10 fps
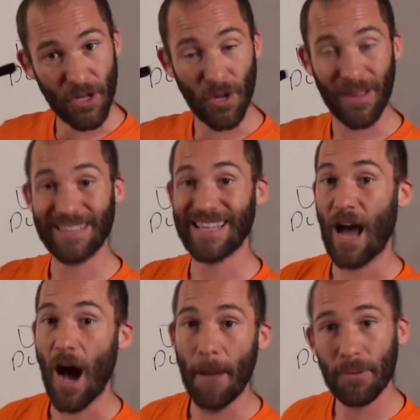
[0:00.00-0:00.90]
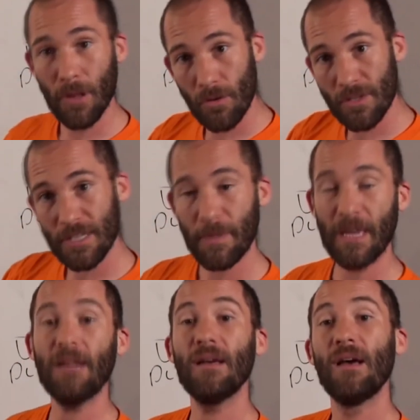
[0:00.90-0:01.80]
like I say, upload
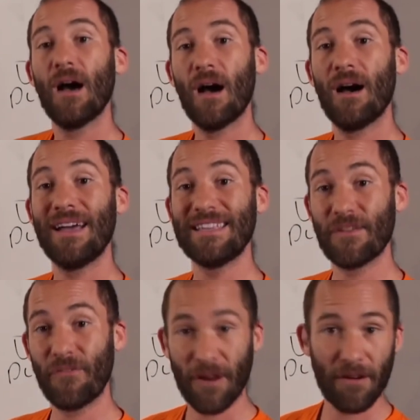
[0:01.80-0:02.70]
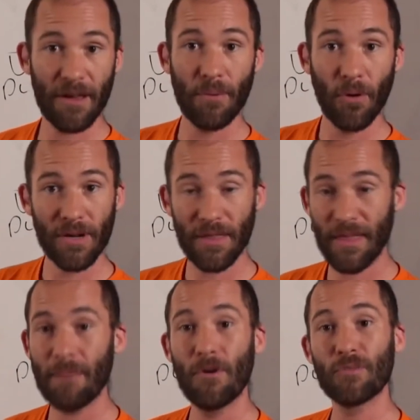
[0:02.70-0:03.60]
speed is a very important
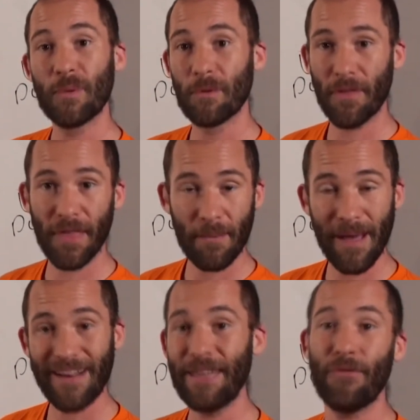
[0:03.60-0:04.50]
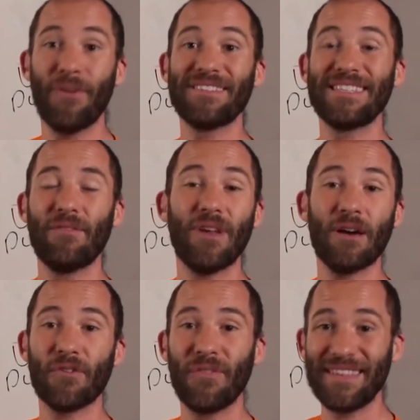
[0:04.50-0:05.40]
thing. Most people don't think about it. If you have a
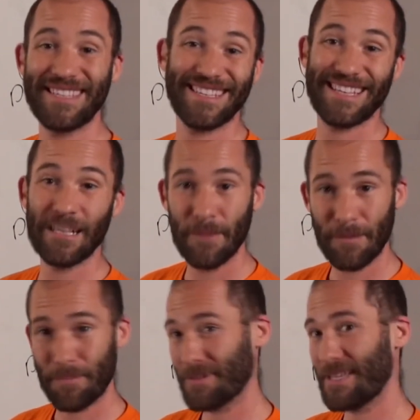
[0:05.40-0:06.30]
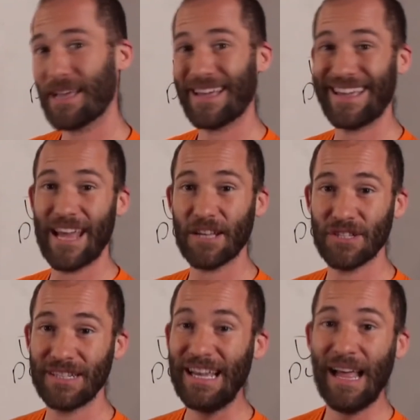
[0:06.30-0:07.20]
756 kilobit per second
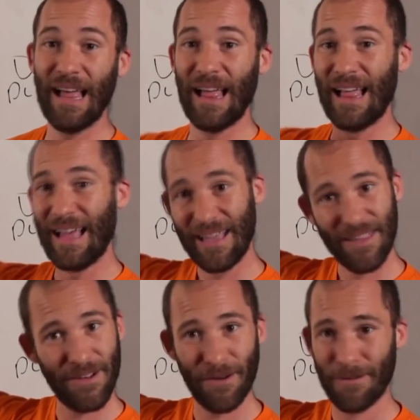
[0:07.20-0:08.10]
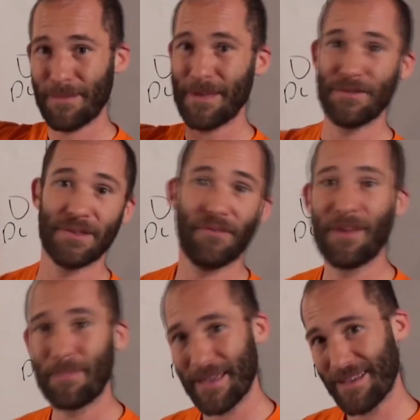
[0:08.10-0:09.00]
connection, you don't want to be using
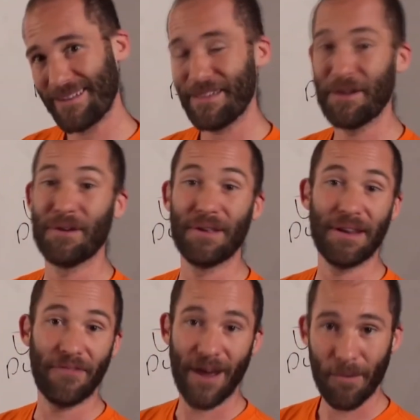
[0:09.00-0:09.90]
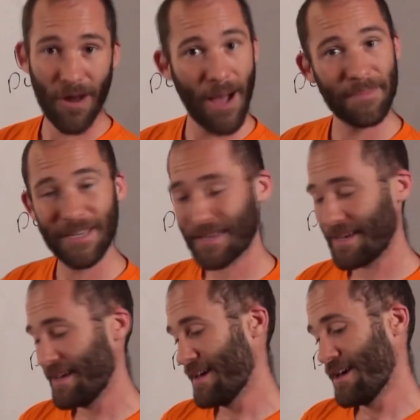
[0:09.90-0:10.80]
VPN. You need fiber
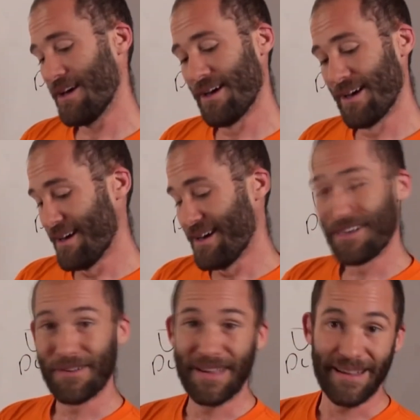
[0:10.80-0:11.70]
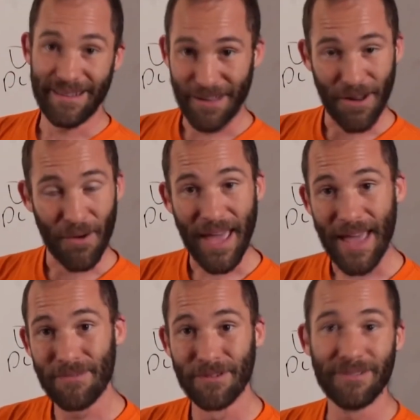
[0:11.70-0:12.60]
optic, you need,
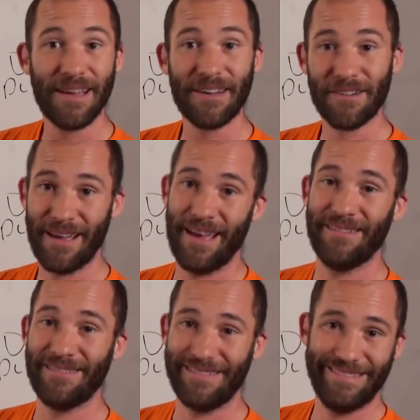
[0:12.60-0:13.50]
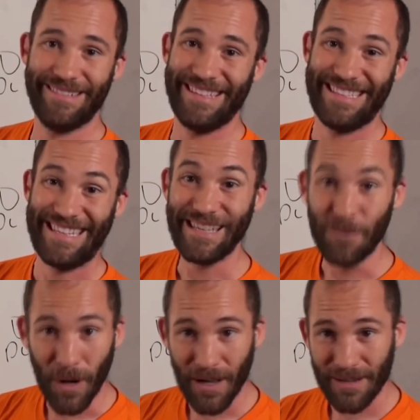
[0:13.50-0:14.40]
cable, internet.
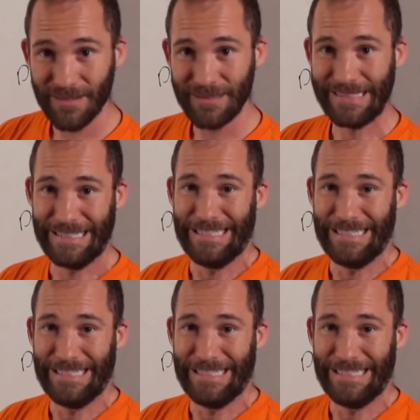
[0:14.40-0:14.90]
T1,